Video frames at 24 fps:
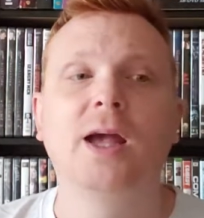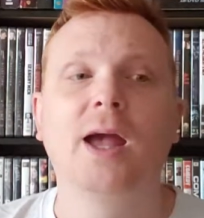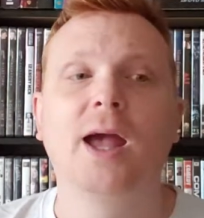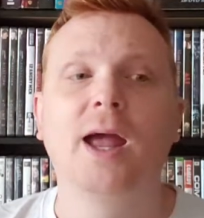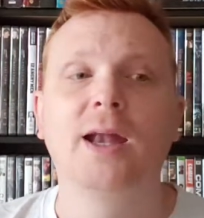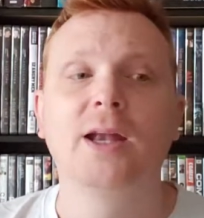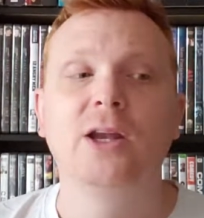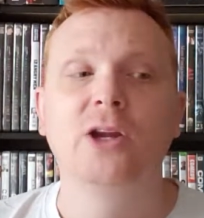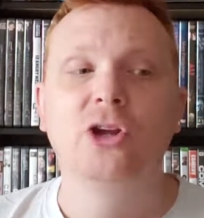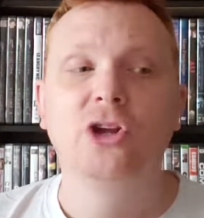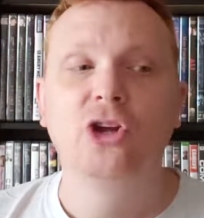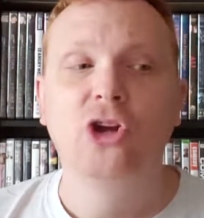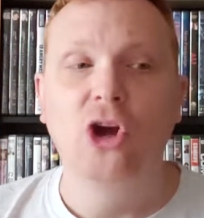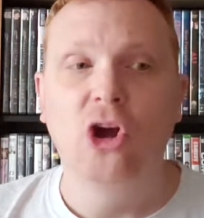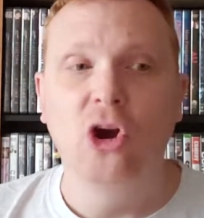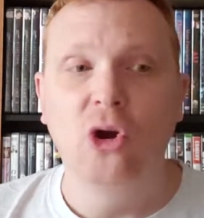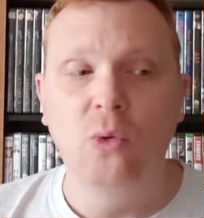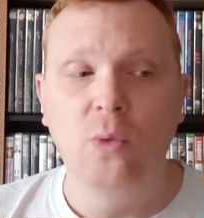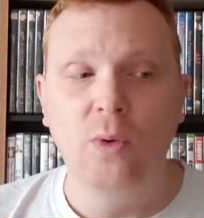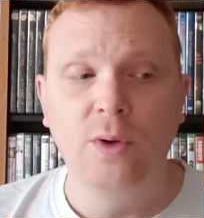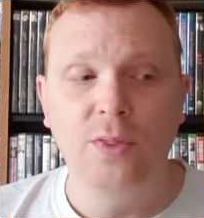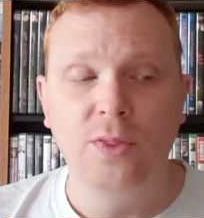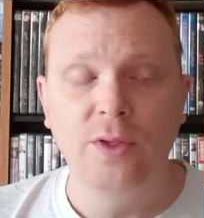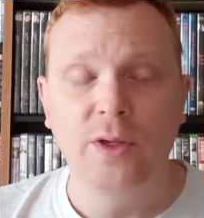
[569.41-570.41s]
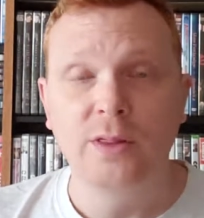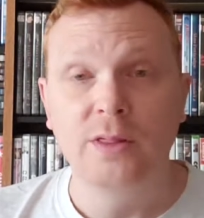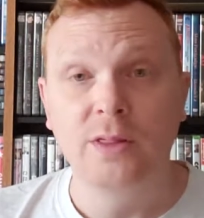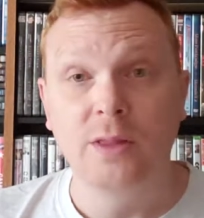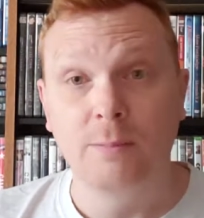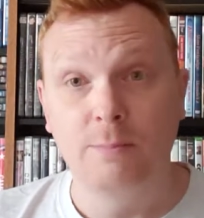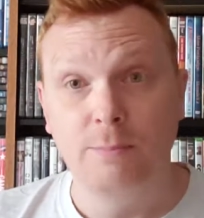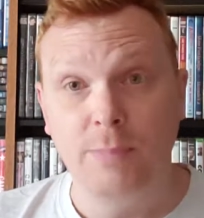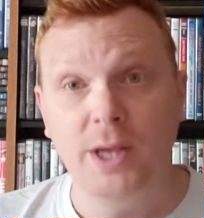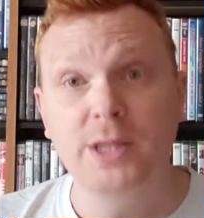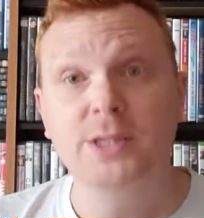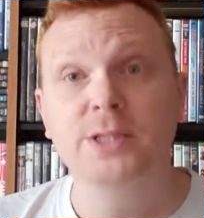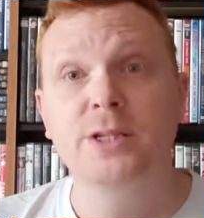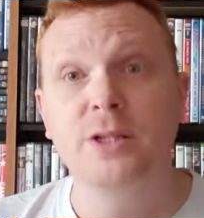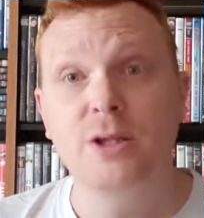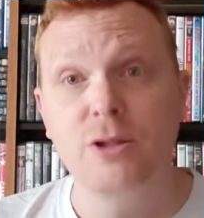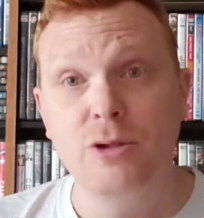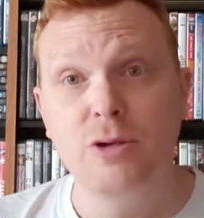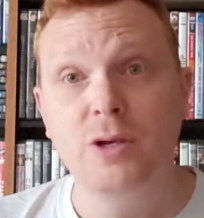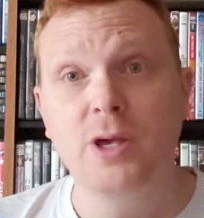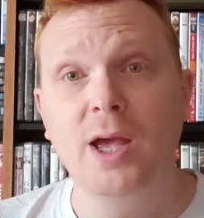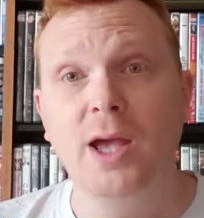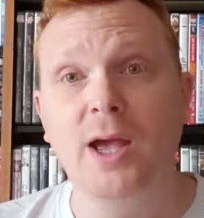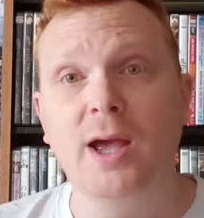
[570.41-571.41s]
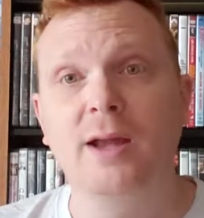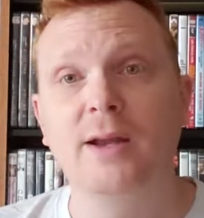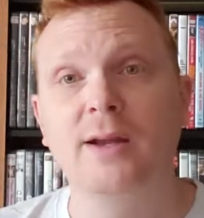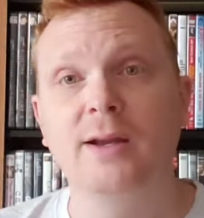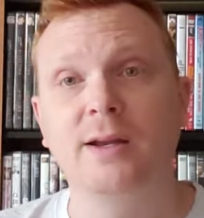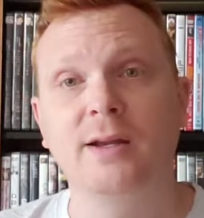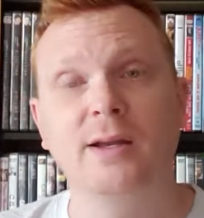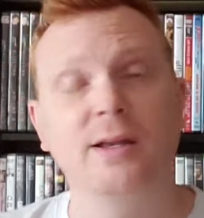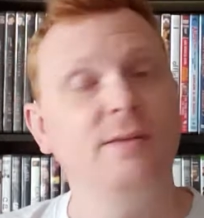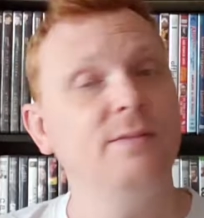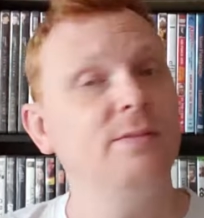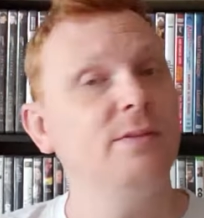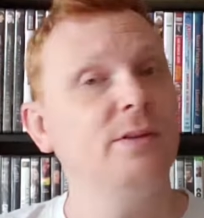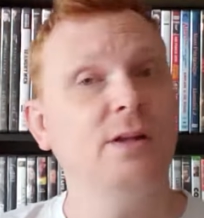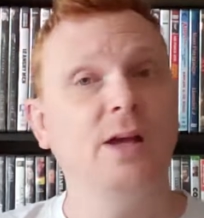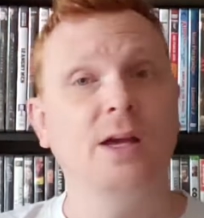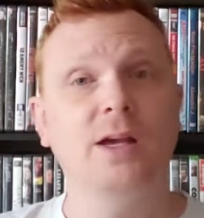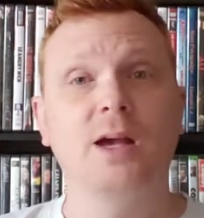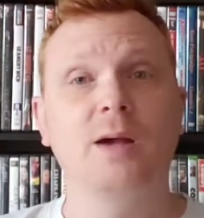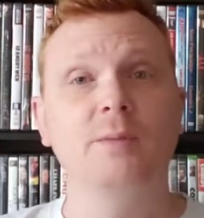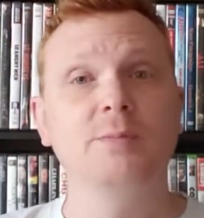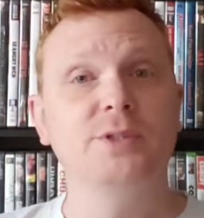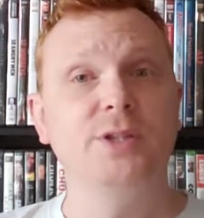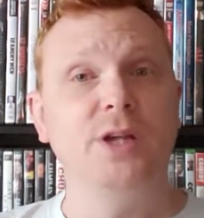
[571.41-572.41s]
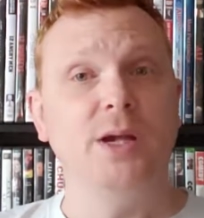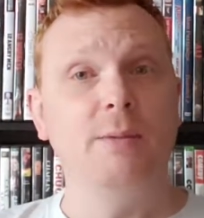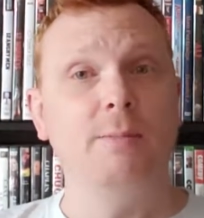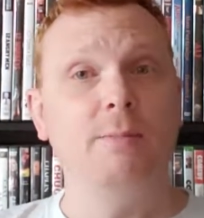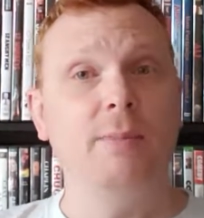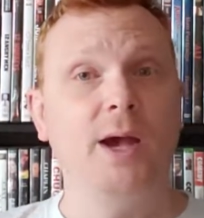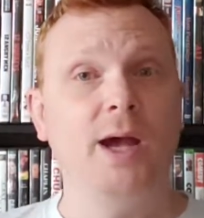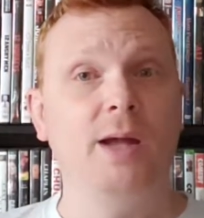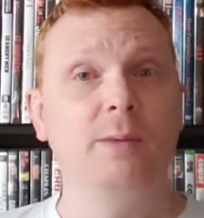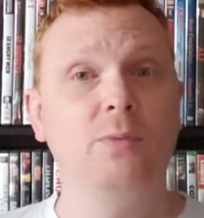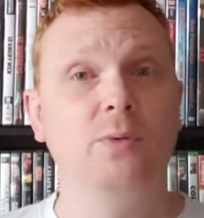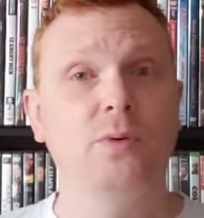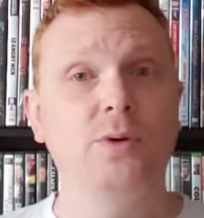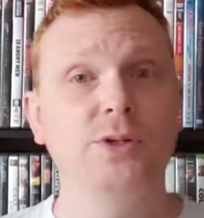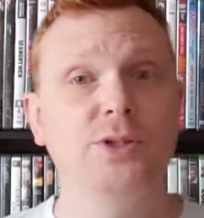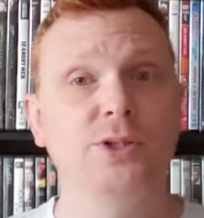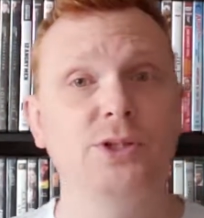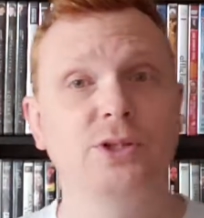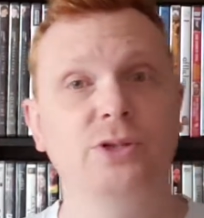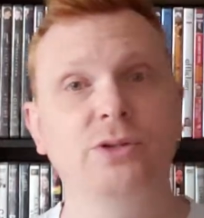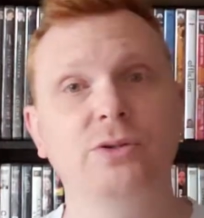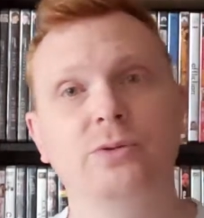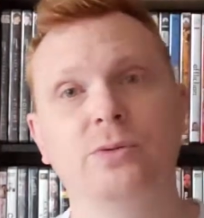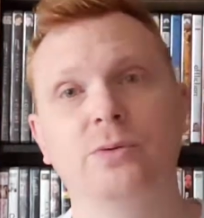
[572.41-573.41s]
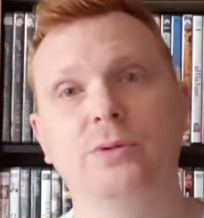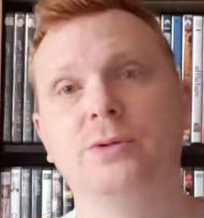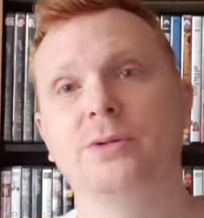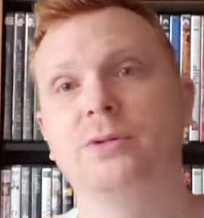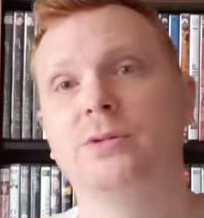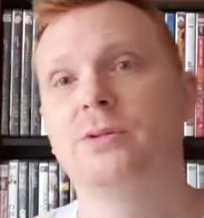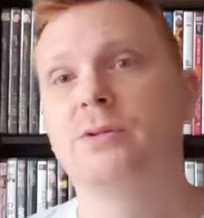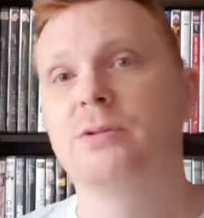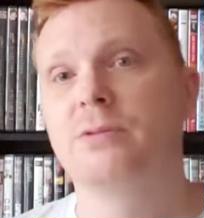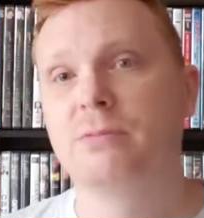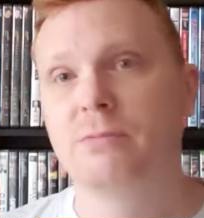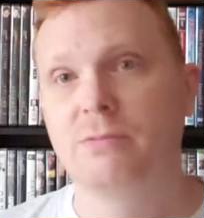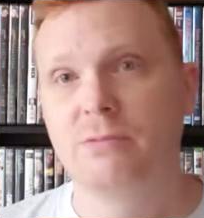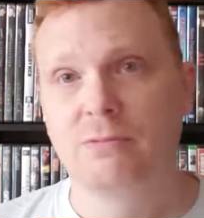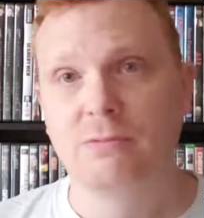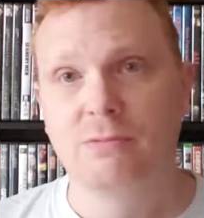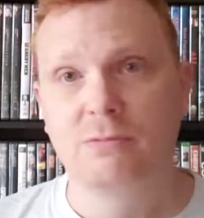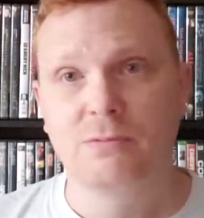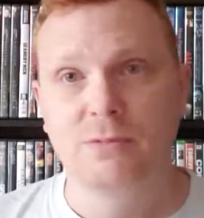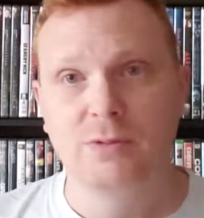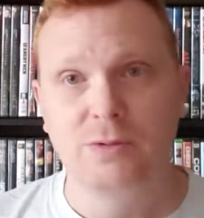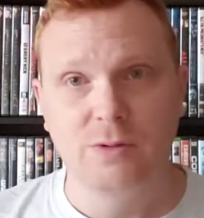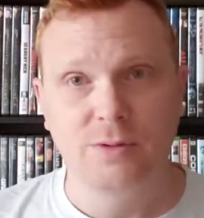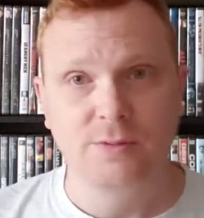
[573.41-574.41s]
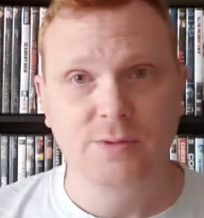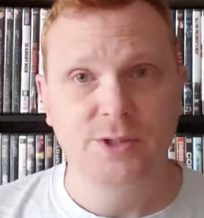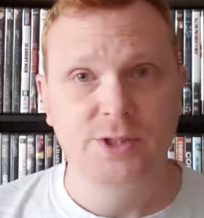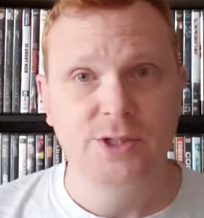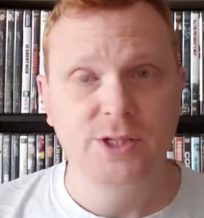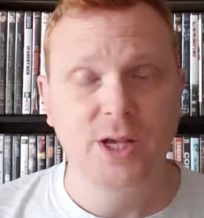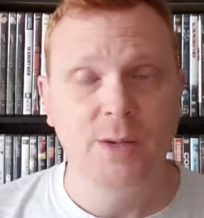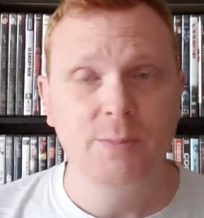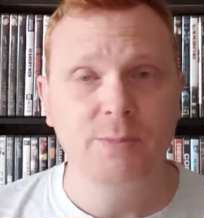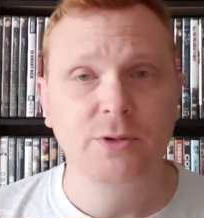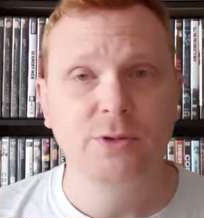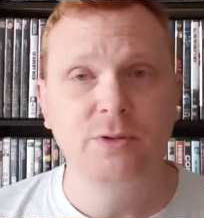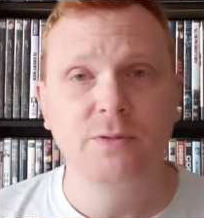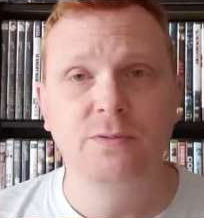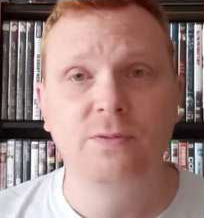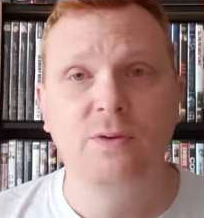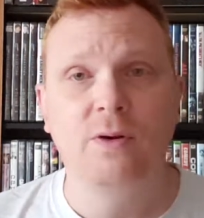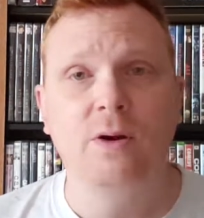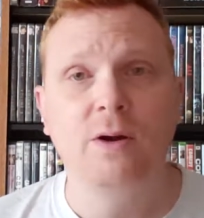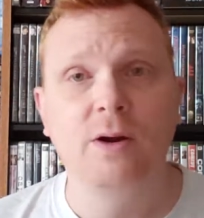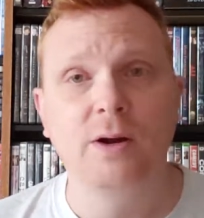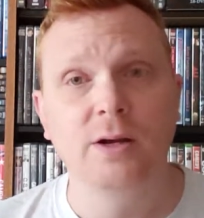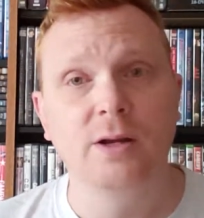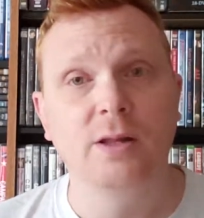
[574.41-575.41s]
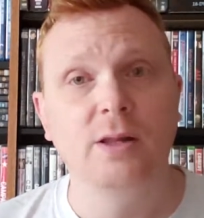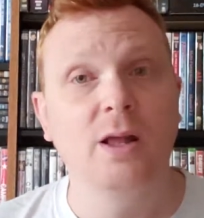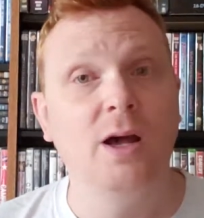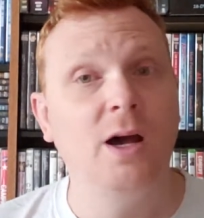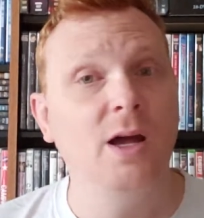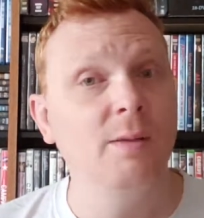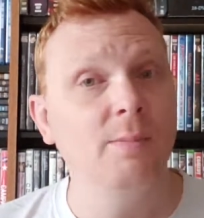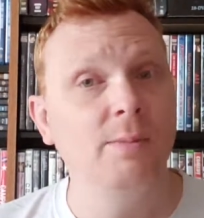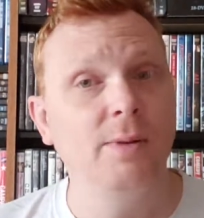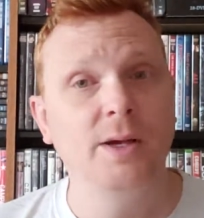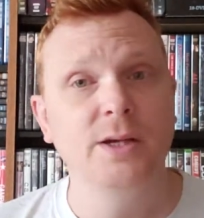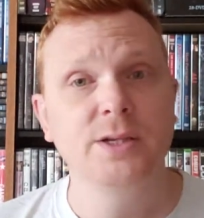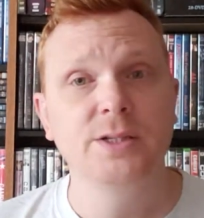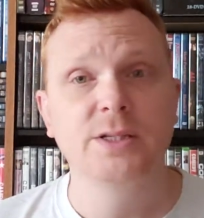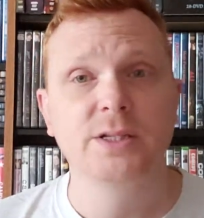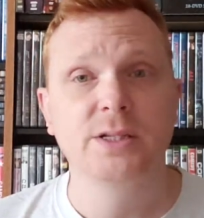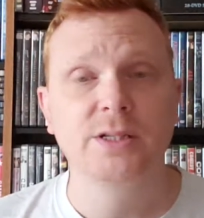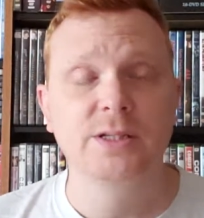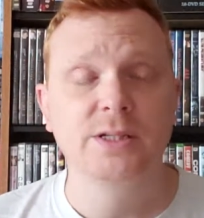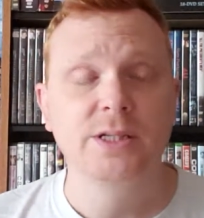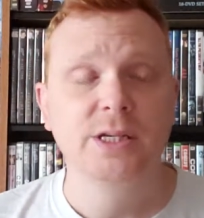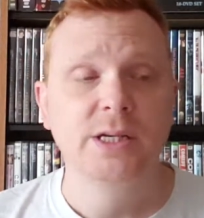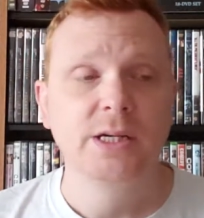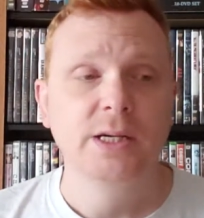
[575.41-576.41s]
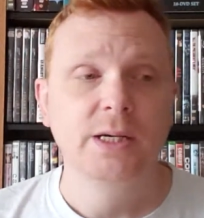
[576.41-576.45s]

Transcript: and go with it the best that you can, even like I'm saying, Bad Boys 2 is sort of a step too far in a lot of places,